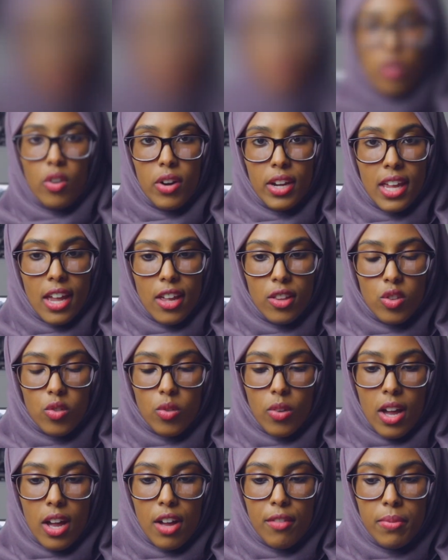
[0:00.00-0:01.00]
Before I get
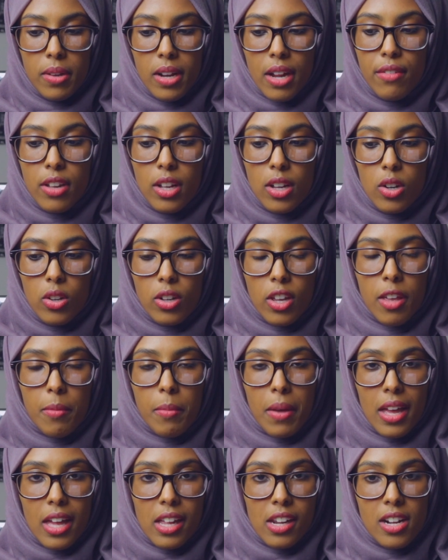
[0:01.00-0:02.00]
into it, I've been having a look in
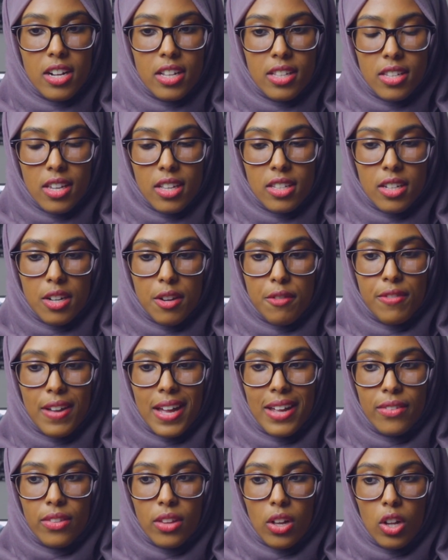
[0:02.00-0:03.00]
my analytics and I
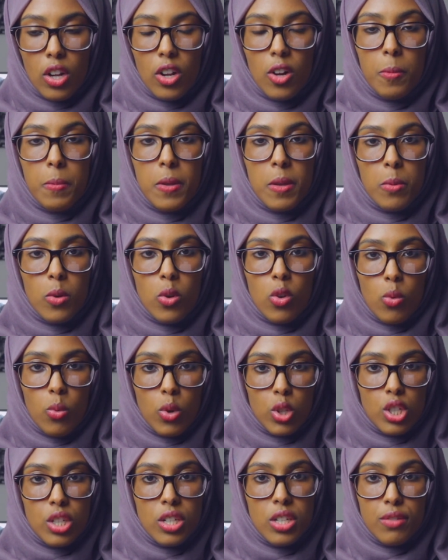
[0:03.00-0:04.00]
found that a lot of people who are
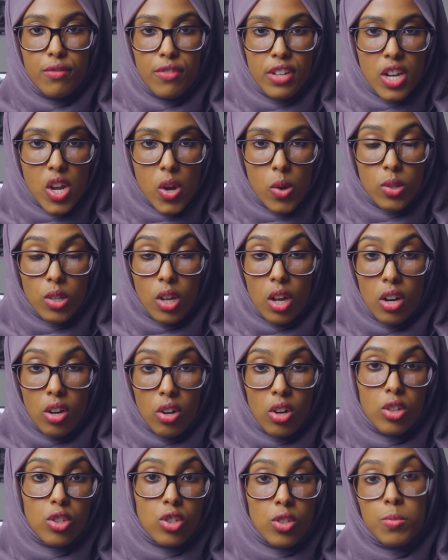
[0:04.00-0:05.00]
watching these videos are
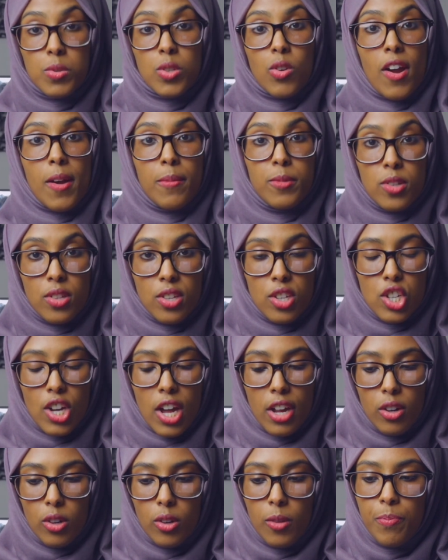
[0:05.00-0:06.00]
not subscribed to the
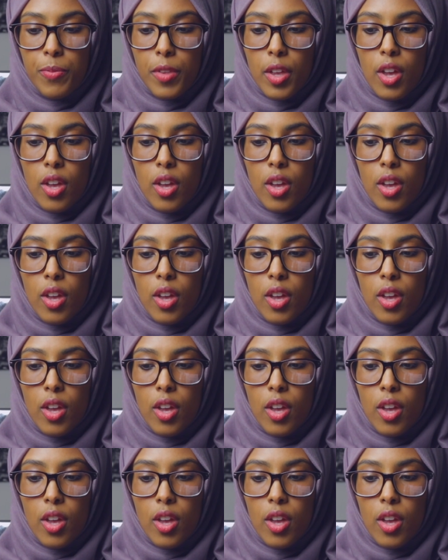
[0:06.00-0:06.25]
channel.